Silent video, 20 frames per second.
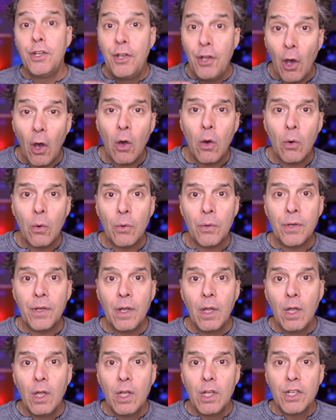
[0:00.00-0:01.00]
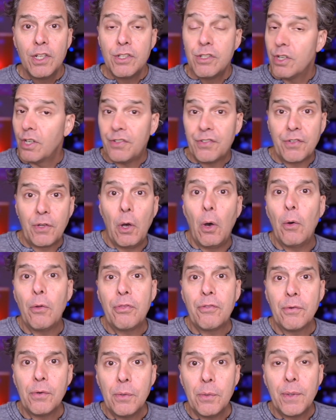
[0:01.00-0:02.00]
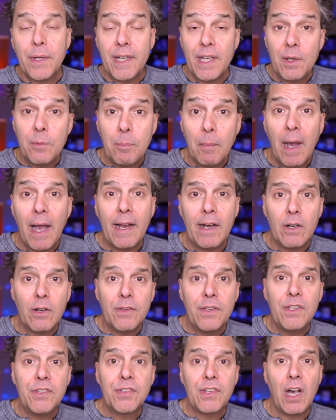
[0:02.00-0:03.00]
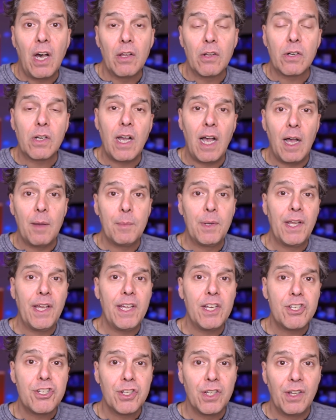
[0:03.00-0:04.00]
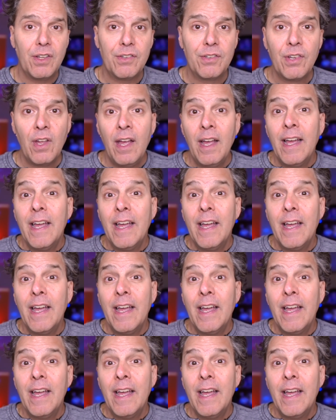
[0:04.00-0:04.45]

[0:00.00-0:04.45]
Don't just go through and admire these color combinations.